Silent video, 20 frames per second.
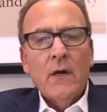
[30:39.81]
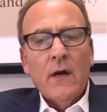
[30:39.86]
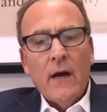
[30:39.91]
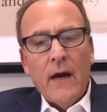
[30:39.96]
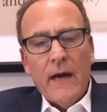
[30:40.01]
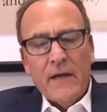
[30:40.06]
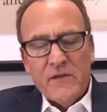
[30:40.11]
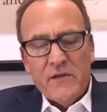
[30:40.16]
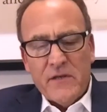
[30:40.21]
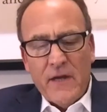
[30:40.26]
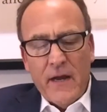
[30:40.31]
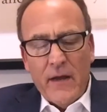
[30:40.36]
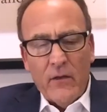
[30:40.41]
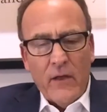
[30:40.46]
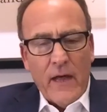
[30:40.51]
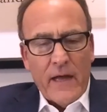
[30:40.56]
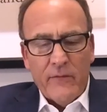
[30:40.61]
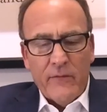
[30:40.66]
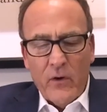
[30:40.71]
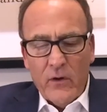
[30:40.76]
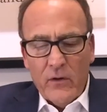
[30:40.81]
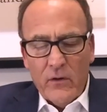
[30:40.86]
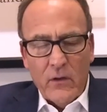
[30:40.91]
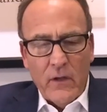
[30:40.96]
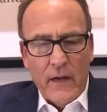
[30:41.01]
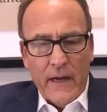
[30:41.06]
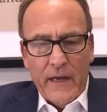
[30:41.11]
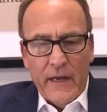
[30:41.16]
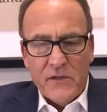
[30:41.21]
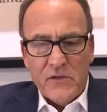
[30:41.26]
I'd say a lot of our
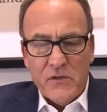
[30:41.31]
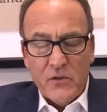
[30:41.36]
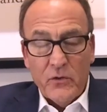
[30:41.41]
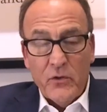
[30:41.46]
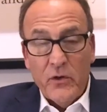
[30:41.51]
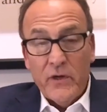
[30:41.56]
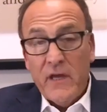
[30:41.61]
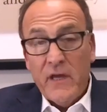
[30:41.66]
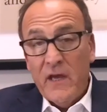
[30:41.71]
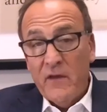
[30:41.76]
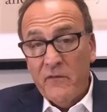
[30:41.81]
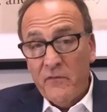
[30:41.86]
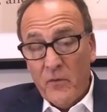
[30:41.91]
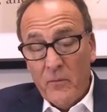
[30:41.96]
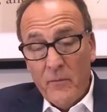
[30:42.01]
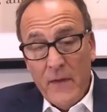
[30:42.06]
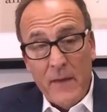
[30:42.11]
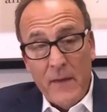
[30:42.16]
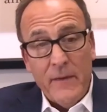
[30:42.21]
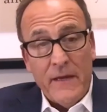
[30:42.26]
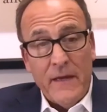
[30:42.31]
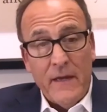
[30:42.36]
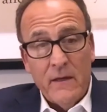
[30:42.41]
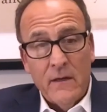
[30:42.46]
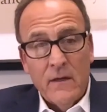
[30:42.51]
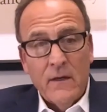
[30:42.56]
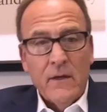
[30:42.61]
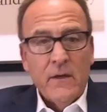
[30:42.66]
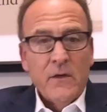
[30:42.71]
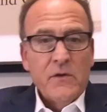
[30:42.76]
clients are looking for maybe
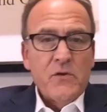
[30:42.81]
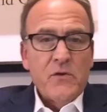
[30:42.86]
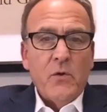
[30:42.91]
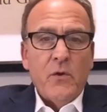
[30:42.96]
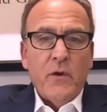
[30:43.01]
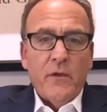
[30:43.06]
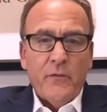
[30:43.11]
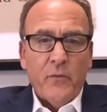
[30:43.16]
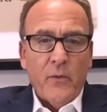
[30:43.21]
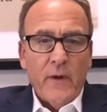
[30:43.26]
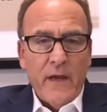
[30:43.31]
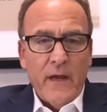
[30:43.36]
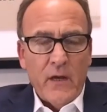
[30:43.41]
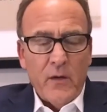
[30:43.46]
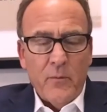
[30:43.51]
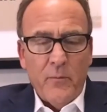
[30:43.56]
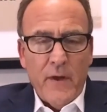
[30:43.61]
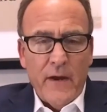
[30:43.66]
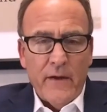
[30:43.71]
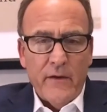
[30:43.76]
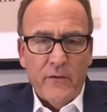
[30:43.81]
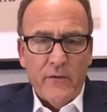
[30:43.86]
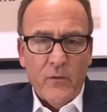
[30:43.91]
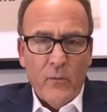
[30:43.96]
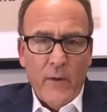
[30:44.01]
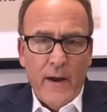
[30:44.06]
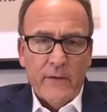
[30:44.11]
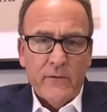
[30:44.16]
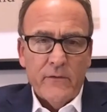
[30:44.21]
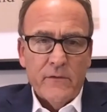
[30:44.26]
2 to 3 independent
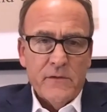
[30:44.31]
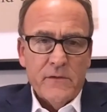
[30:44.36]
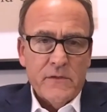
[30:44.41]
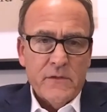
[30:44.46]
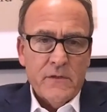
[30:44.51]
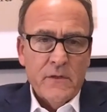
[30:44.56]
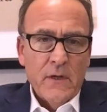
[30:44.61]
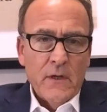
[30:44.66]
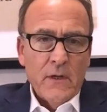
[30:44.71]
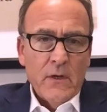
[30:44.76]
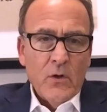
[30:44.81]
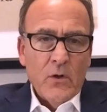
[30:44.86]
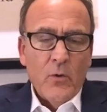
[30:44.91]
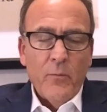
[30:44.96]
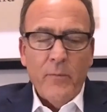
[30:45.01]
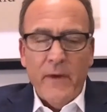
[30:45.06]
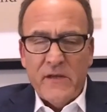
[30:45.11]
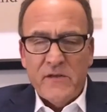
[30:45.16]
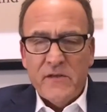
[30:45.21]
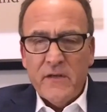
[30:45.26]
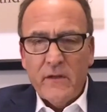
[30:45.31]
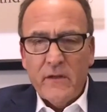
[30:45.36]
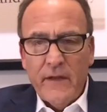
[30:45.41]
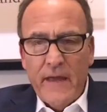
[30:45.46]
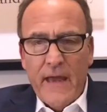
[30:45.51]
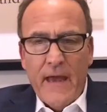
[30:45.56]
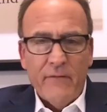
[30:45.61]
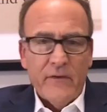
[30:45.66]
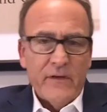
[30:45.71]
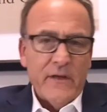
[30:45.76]
directors who basically
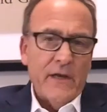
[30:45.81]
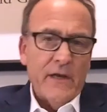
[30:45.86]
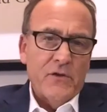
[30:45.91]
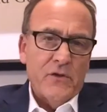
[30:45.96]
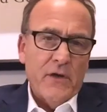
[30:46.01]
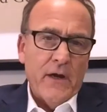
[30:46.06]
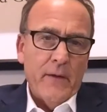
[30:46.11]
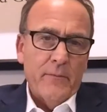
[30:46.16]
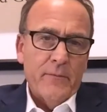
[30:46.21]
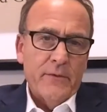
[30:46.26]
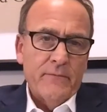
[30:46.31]
have a day job,